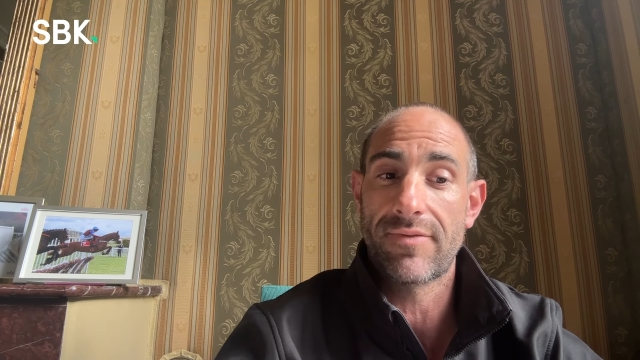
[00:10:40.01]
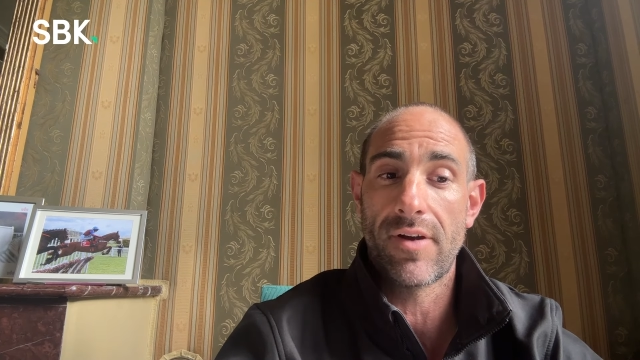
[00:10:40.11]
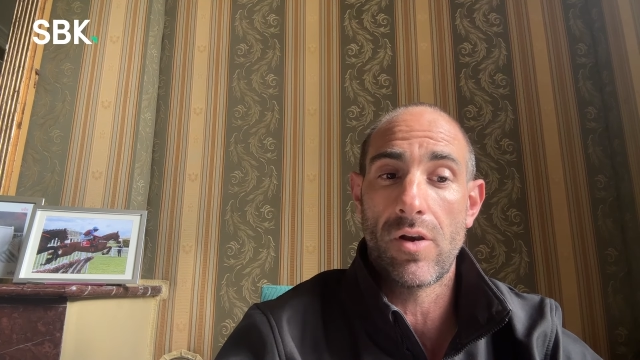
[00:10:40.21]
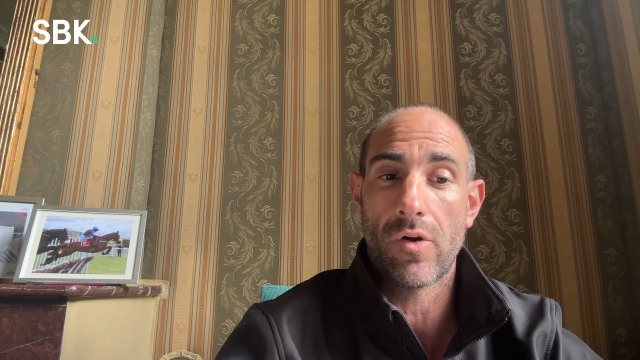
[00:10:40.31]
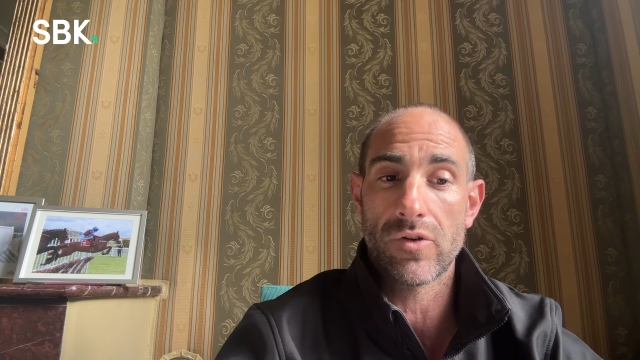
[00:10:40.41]

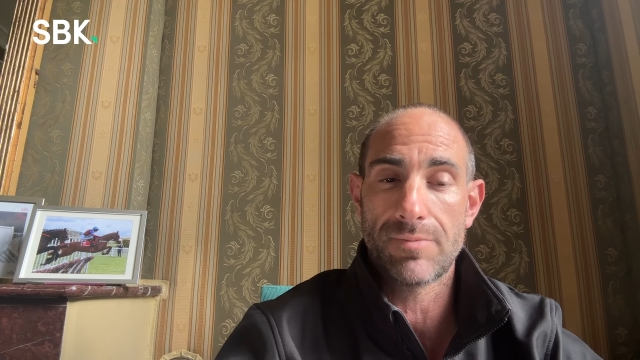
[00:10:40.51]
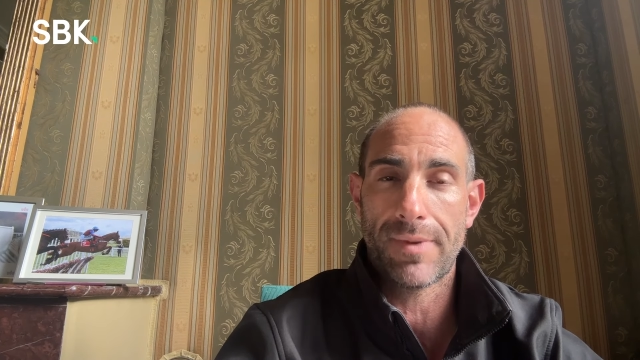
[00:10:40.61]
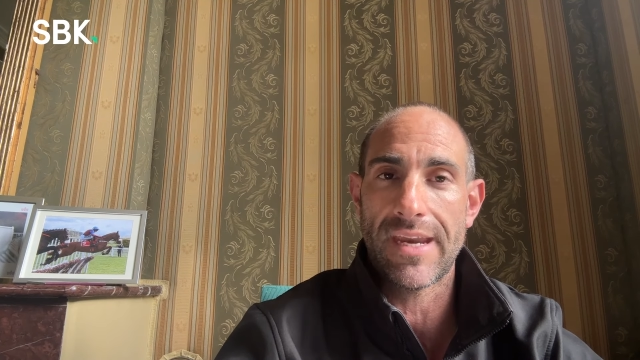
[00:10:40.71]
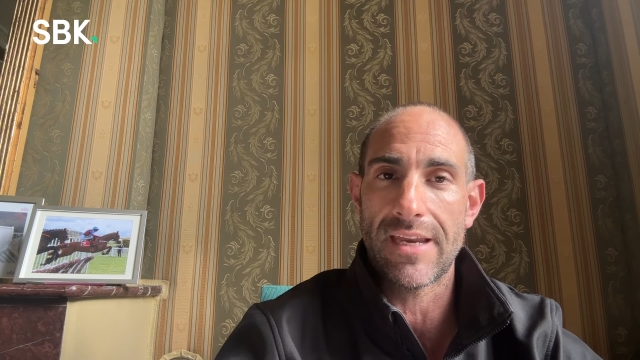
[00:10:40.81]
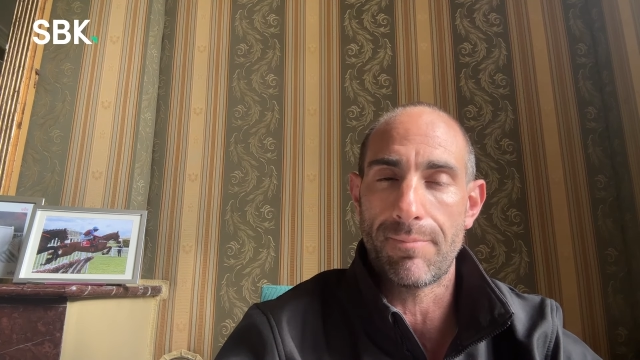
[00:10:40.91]
furlong
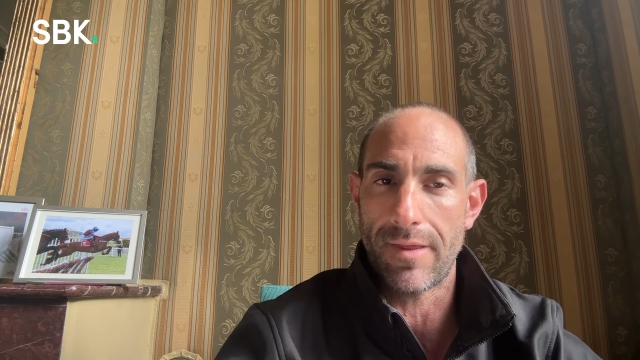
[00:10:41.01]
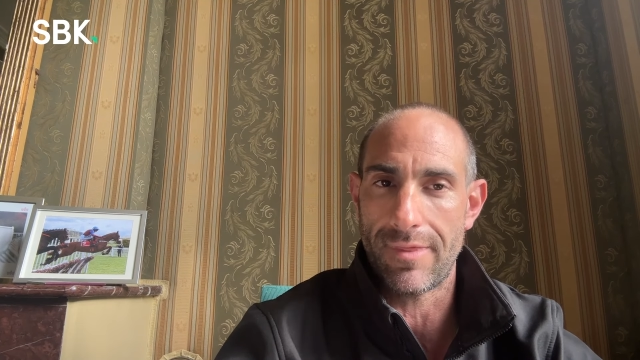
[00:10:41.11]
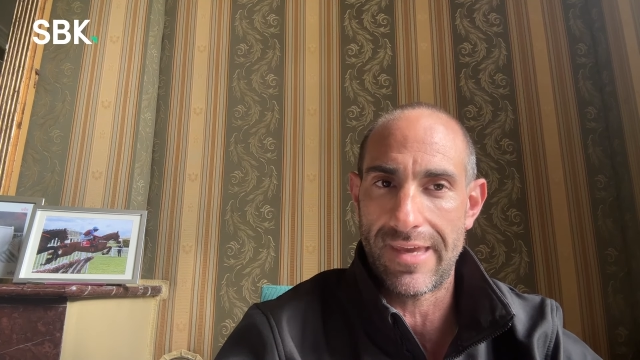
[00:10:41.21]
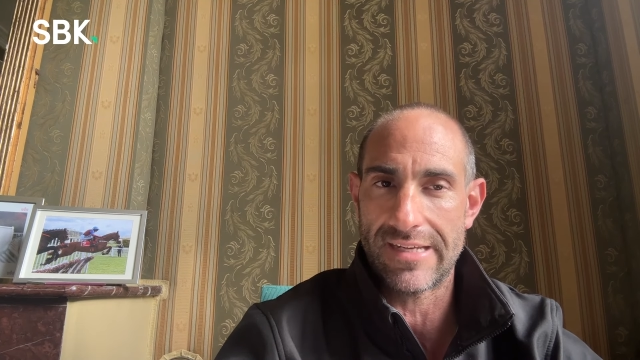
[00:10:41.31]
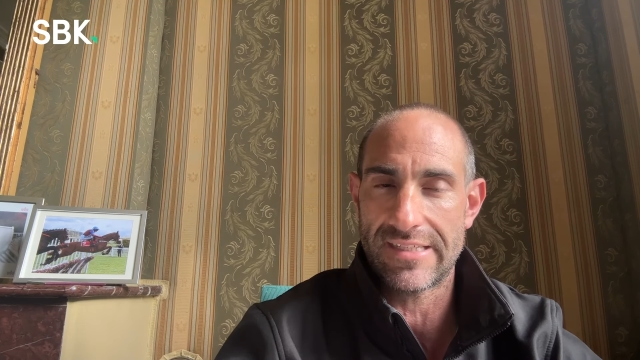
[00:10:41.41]
speed.
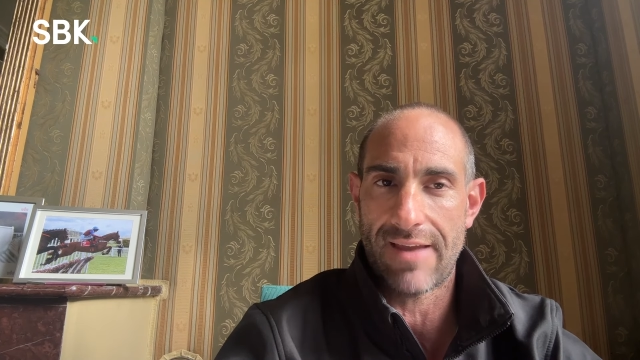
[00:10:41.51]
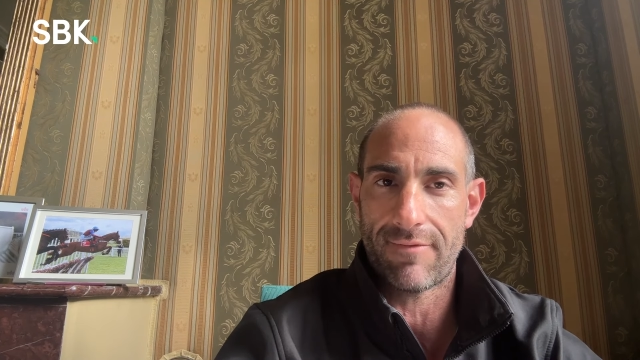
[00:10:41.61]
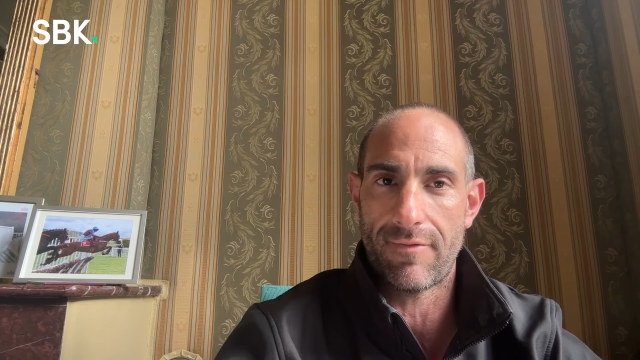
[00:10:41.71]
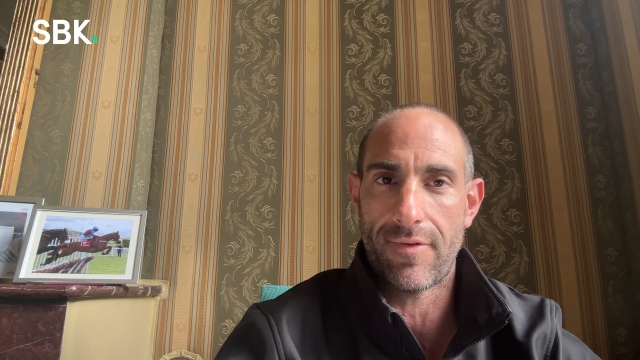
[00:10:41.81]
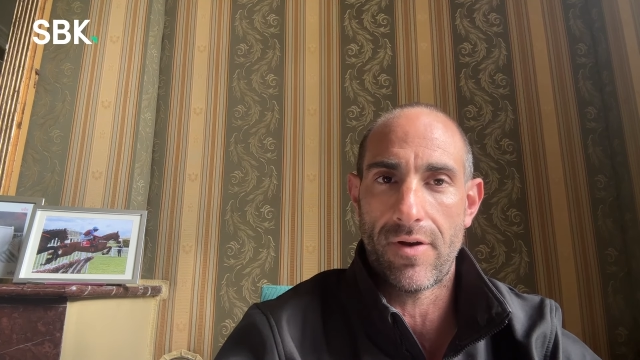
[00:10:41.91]
But this
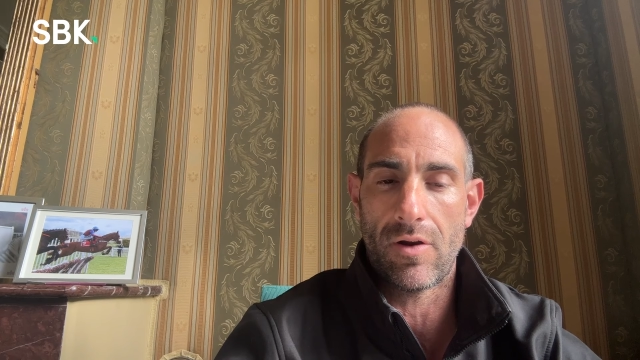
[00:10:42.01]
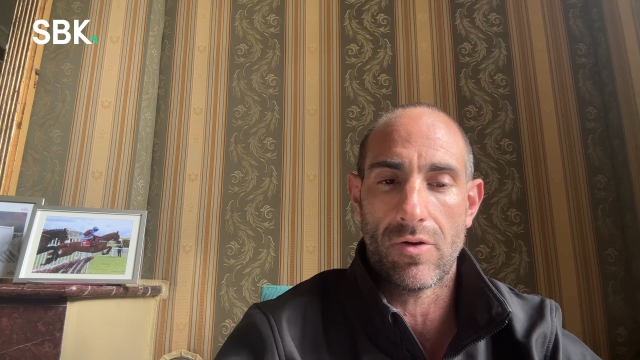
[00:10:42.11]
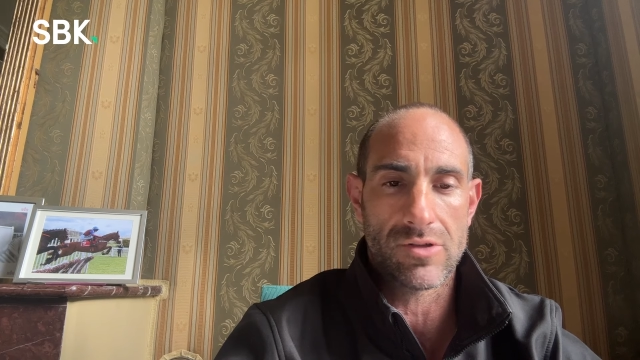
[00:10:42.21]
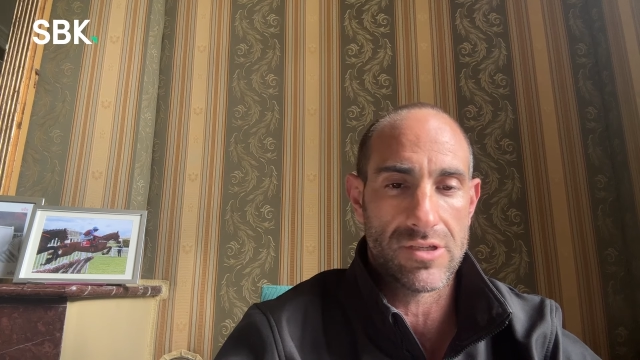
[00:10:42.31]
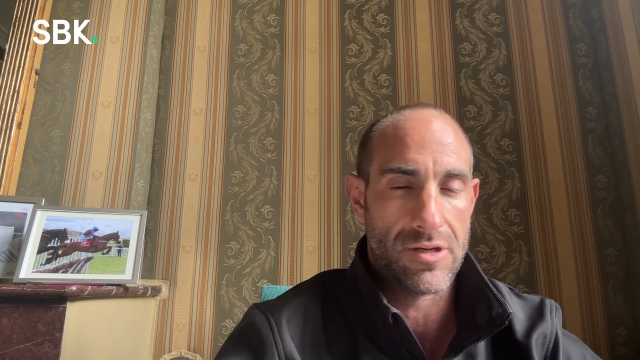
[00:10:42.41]
seven
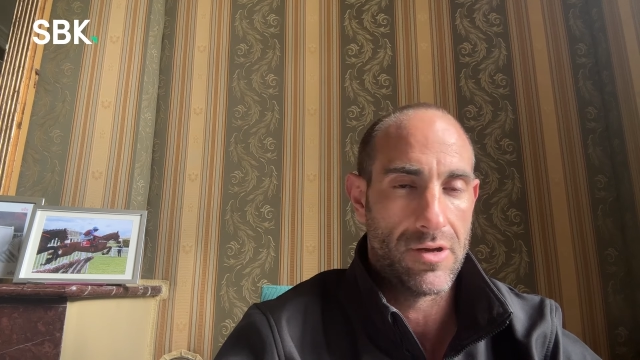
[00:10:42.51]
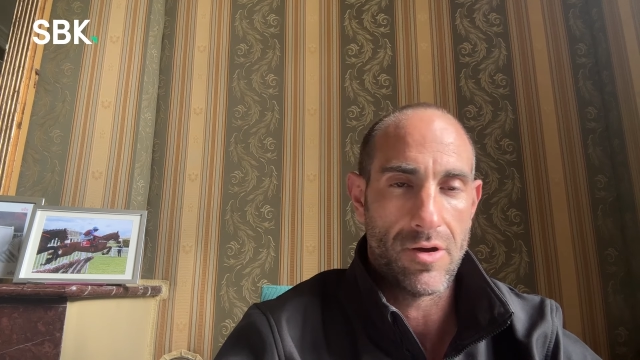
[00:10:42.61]
furlongs